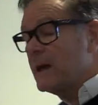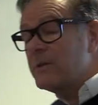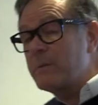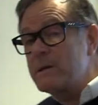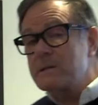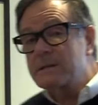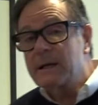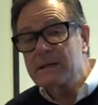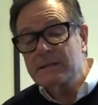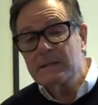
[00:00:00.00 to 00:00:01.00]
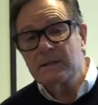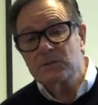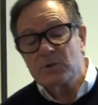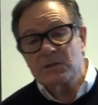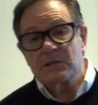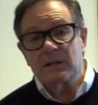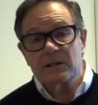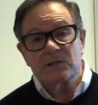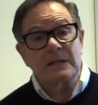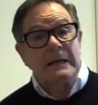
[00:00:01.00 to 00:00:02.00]
The other piece that is in the church's
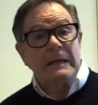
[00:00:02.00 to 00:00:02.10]
collection